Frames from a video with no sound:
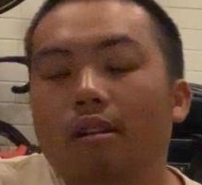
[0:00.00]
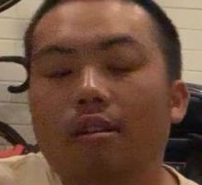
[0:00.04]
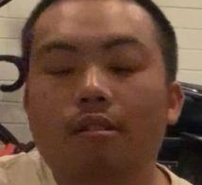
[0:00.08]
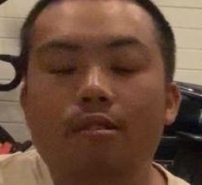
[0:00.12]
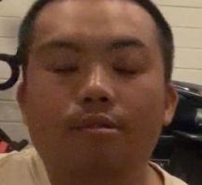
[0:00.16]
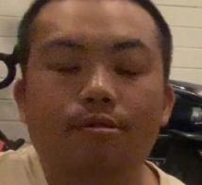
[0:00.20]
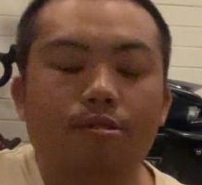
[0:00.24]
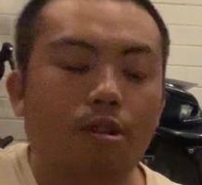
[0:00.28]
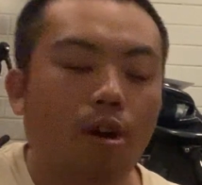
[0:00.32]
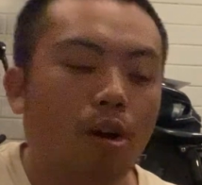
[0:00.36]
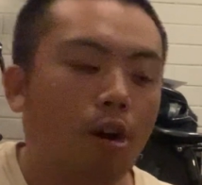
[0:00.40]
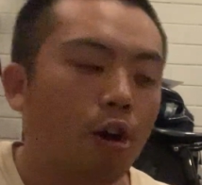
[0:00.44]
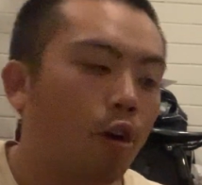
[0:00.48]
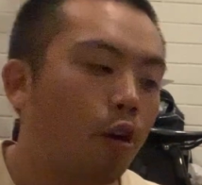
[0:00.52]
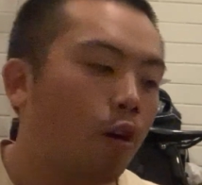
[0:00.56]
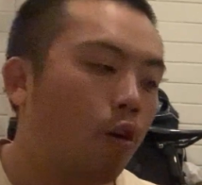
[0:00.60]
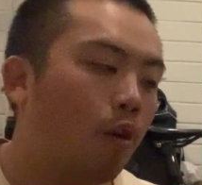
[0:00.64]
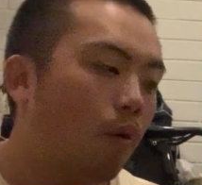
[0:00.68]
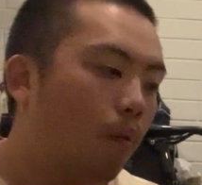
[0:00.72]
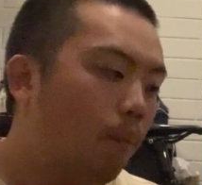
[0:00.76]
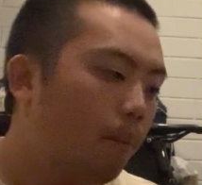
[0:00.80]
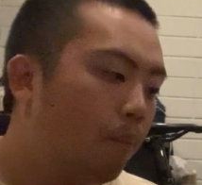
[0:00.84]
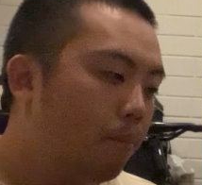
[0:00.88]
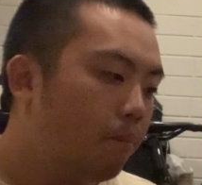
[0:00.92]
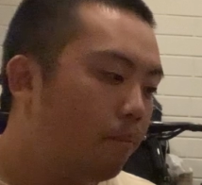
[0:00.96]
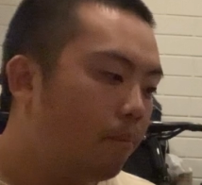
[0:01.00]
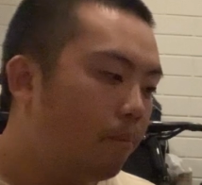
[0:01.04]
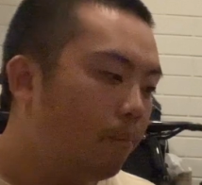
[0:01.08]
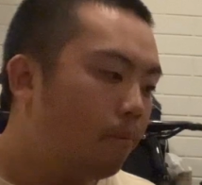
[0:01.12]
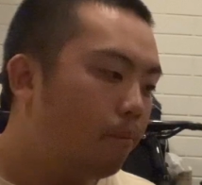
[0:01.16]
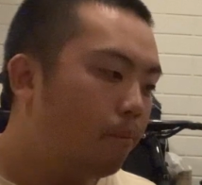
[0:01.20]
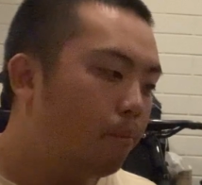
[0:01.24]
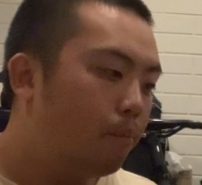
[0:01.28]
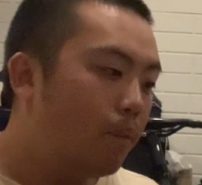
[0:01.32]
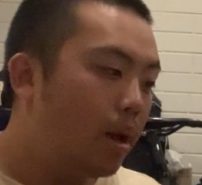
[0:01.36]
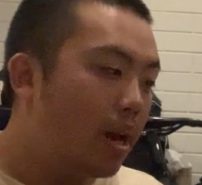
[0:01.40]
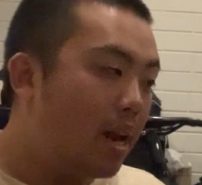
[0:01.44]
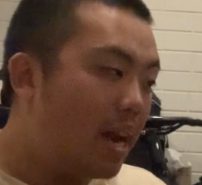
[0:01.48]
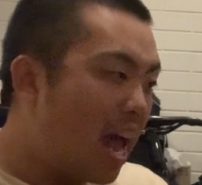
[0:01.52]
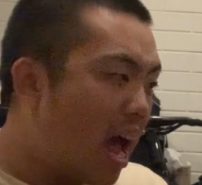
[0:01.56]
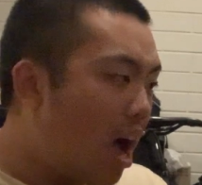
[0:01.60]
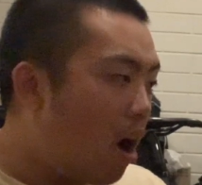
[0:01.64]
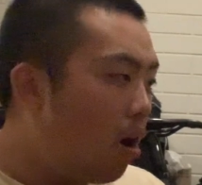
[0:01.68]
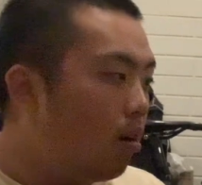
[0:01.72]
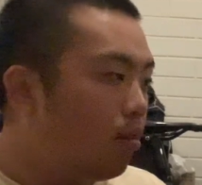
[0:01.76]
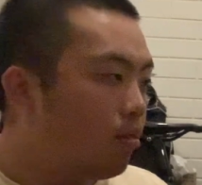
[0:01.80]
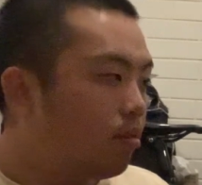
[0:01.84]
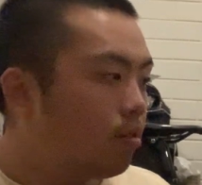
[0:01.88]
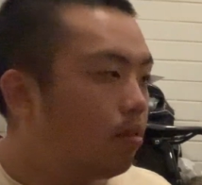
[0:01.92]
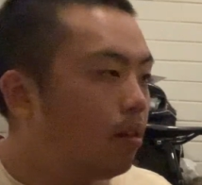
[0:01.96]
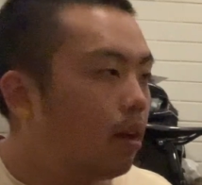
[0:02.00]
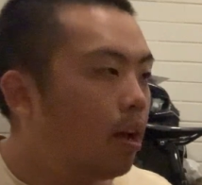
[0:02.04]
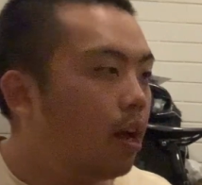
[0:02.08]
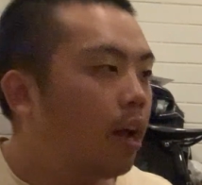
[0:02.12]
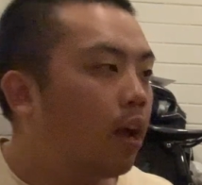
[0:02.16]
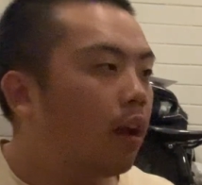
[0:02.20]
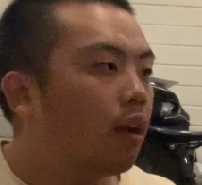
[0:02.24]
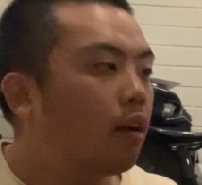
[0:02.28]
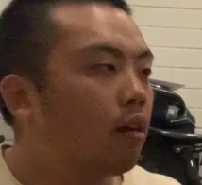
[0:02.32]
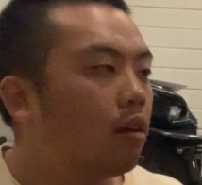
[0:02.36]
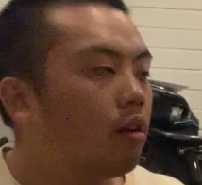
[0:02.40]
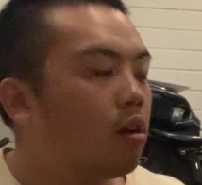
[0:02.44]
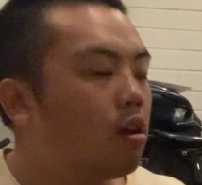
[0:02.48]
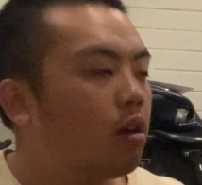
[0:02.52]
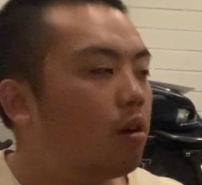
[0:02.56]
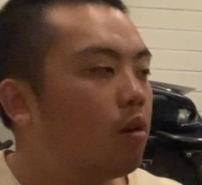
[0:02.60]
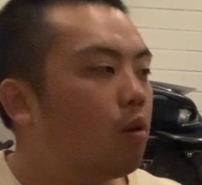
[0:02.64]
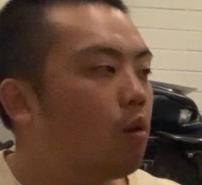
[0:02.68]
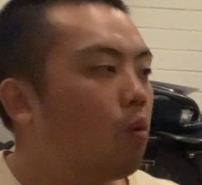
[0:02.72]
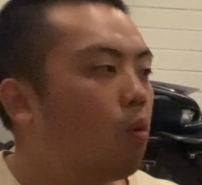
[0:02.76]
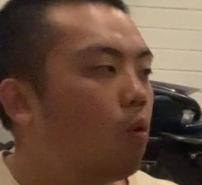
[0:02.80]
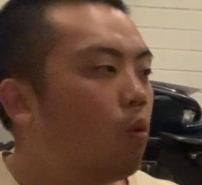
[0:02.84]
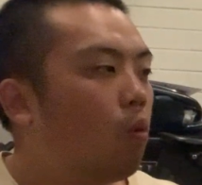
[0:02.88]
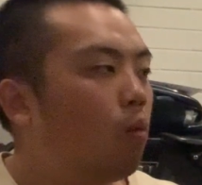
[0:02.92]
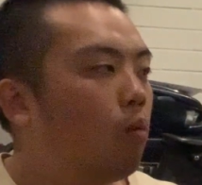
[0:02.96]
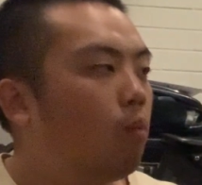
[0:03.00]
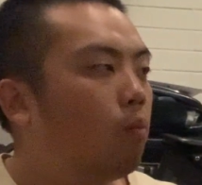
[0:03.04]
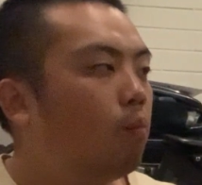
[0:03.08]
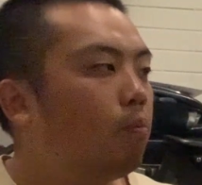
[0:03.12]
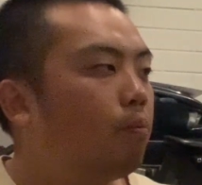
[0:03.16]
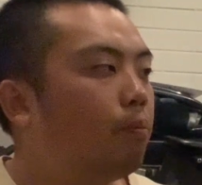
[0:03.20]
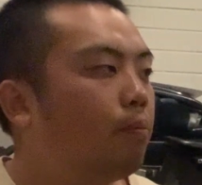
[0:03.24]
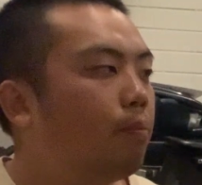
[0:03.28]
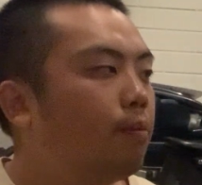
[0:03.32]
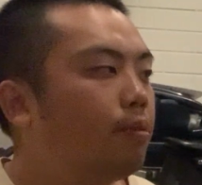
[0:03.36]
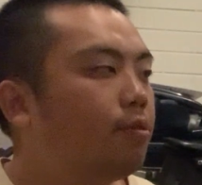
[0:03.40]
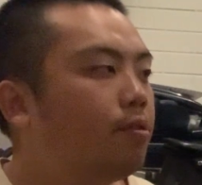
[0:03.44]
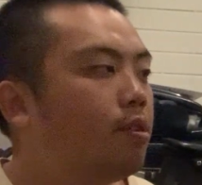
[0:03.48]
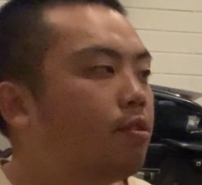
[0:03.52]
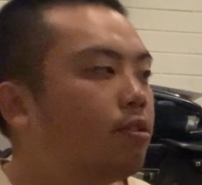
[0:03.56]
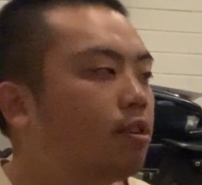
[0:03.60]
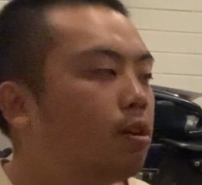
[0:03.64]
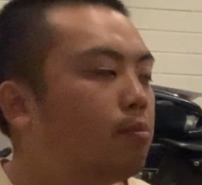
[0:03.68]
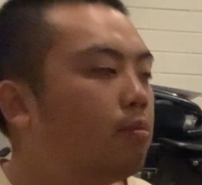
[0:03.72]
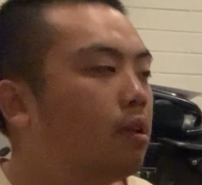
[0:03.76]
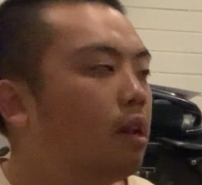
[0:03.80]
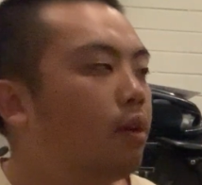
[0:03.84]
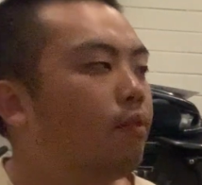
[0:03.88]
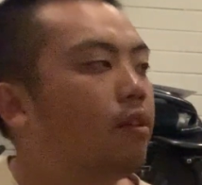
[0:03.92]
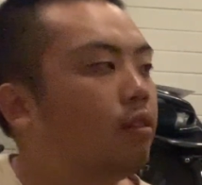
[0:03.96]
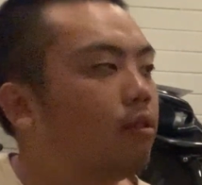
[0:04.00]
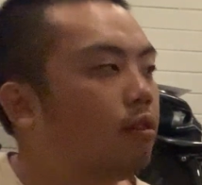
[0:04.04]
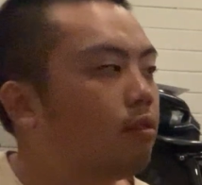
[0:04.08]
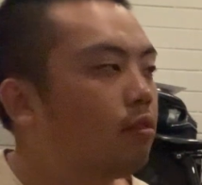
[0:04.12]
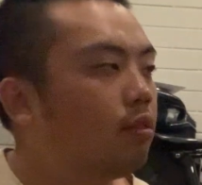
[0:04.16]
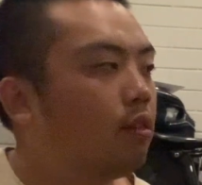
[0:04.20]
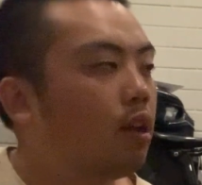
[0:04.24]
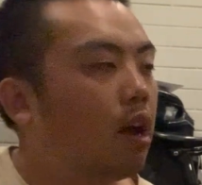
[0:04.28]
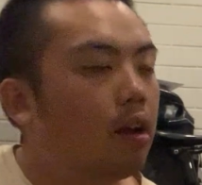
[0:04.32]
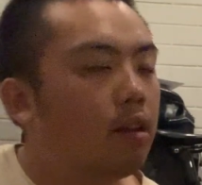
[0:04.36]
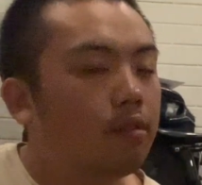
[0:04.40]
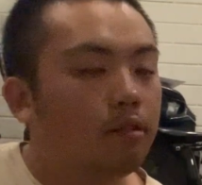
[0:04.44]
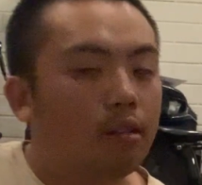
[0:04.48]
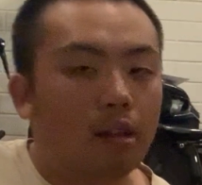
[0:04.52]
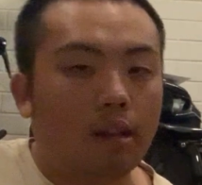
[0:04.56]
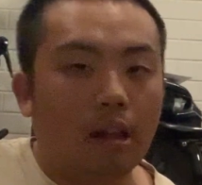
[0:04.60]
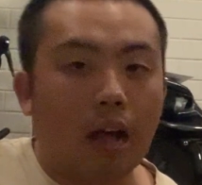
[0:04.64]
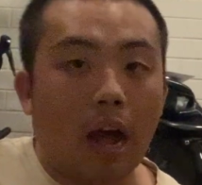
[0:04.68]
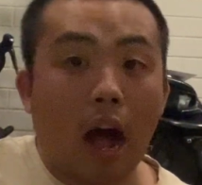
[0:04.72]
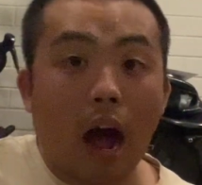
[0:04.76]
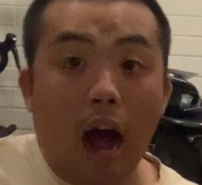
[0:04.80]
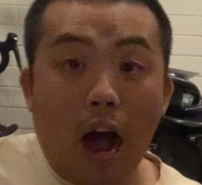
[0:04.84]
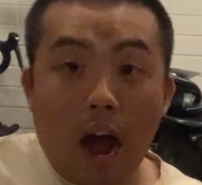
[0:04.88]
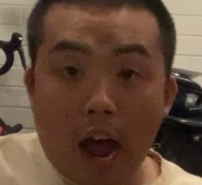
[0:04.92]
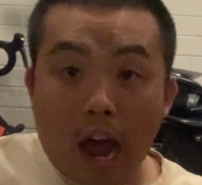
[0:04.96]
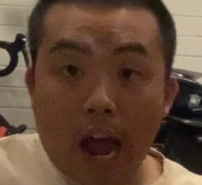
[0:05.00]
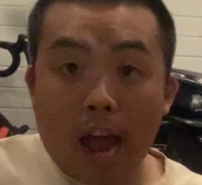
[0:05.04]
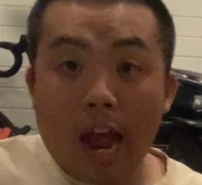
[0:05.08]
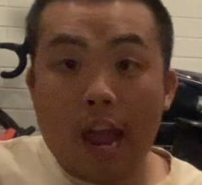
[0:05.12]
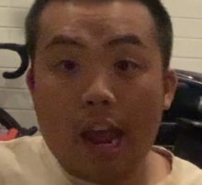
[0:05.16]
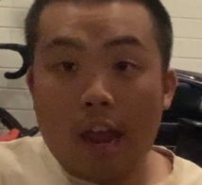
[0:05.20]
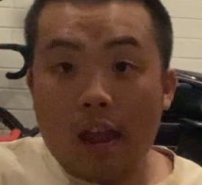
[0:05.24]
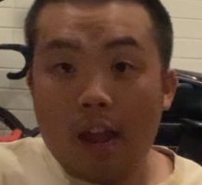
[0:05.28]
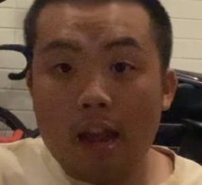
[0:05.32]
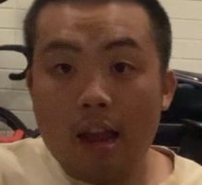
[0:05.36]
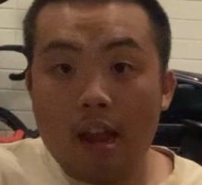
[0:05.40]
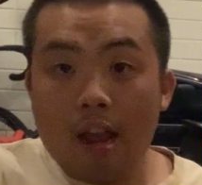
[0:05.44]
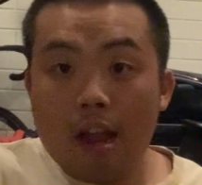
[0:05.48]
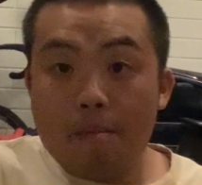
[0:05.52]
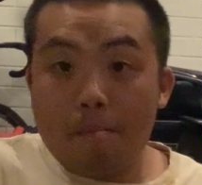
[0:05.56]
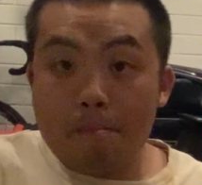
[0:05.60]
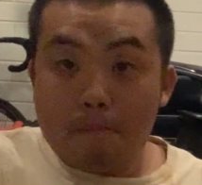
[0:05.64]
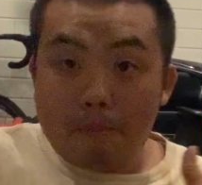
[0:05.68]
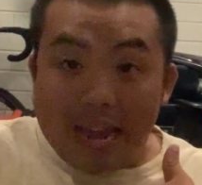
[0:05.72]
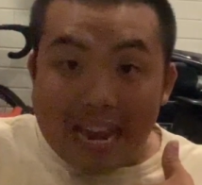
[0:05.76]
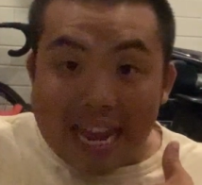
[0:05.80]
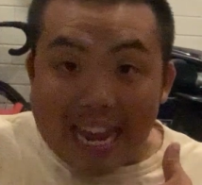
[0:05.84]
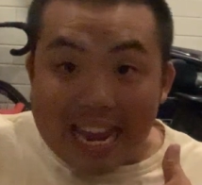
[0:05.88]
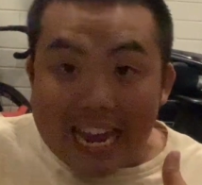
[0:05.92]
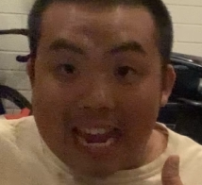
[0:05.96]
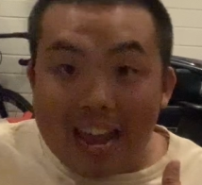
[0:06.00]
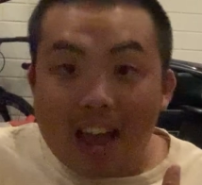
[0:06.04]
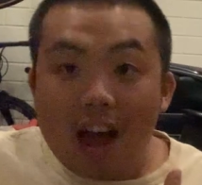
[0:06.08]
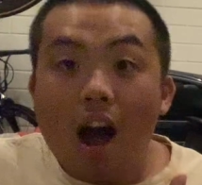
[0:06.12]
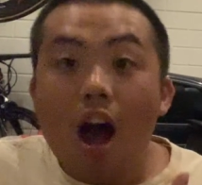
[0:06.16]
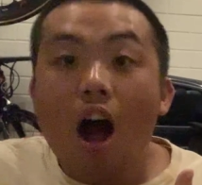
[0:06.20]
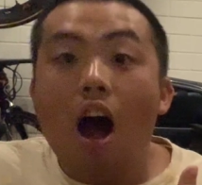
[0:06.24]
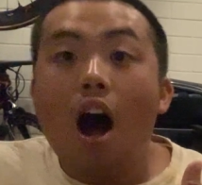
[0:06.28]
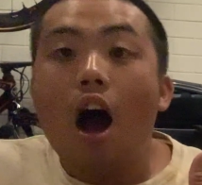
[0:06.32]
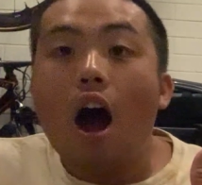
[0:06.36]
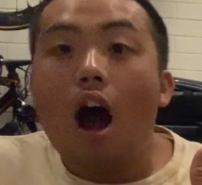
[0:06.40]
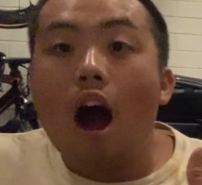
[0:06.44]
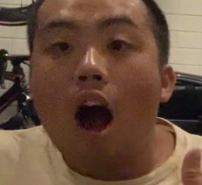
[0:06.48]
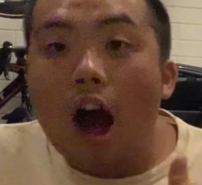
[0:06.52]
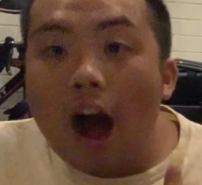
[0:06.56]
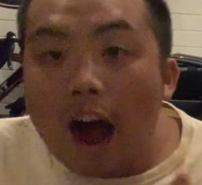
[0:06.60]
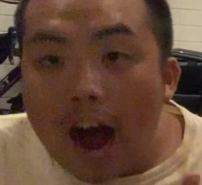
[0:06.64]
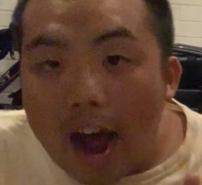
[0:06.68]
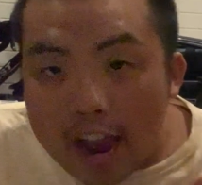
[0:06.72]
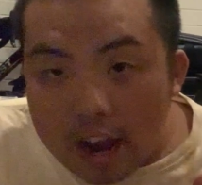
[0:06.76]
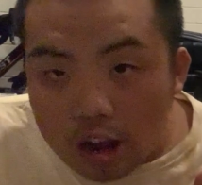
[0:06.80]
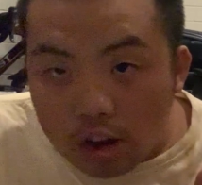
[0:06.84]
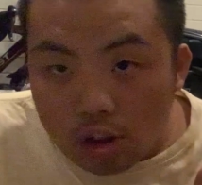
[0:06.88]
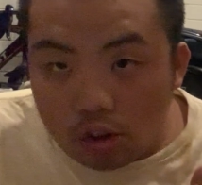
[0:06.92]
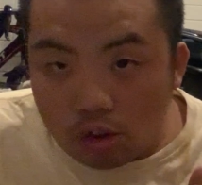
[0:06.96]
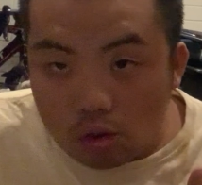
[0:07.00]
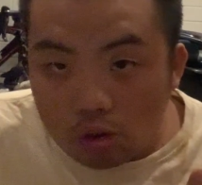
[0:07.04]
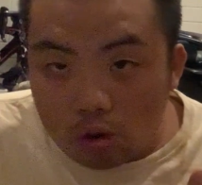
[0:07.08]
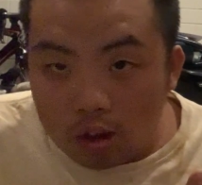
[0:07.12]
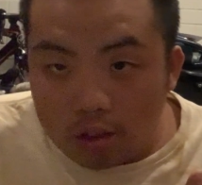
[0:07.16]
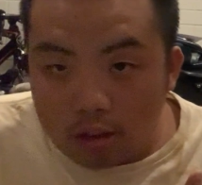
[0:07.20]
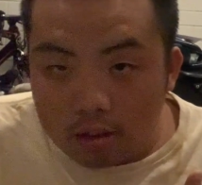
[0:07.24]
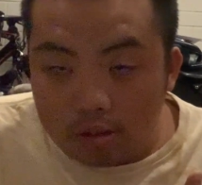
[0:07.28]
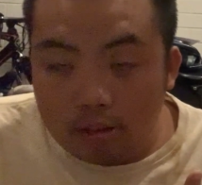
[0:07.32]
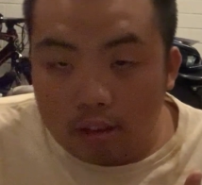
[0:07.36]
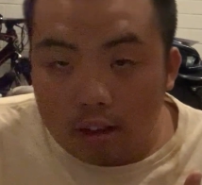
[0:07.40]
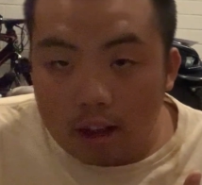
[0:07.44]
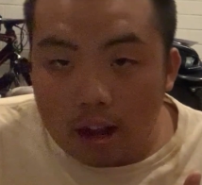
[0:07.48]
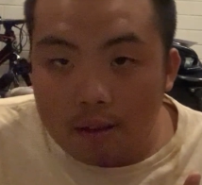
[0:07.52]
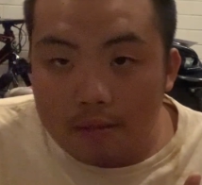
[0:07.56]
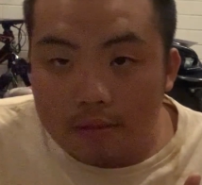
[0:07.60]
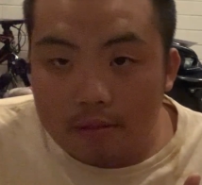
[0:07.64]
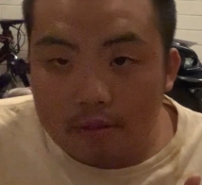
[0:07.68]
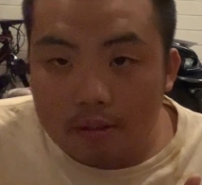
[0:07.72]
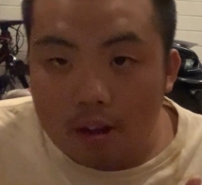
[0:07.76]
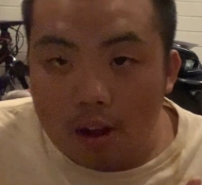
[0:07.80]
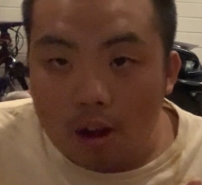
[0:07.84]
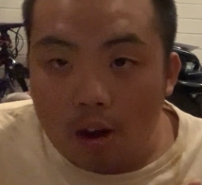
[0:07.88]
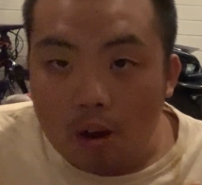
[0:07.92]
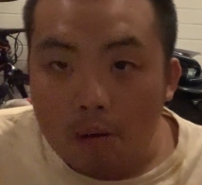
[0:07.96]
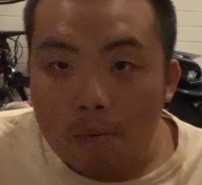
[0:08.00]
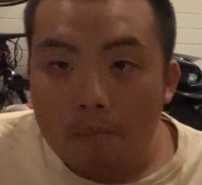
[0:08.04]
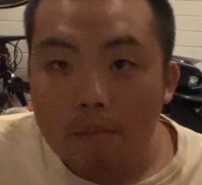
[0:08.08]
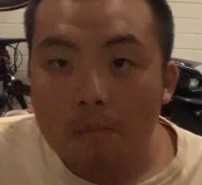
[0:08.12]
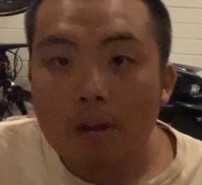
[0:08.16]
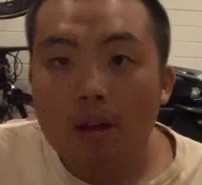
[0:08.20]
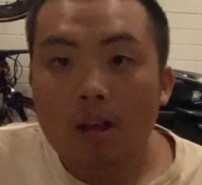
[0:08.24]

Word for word: So, but now it's like, since I'm living this lifestyle that I, me, I enjoy this lifestyle.